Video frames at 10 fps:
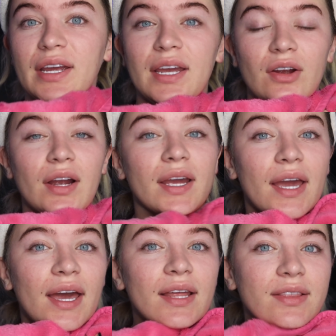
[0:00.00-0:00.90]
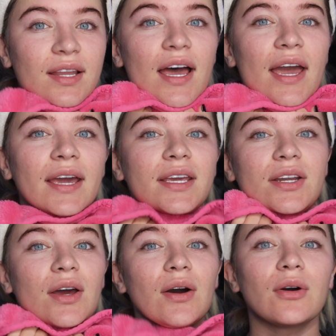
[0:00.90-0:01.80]
hearing it, like,
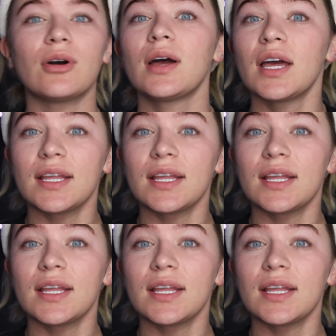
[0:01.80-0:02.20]
you know,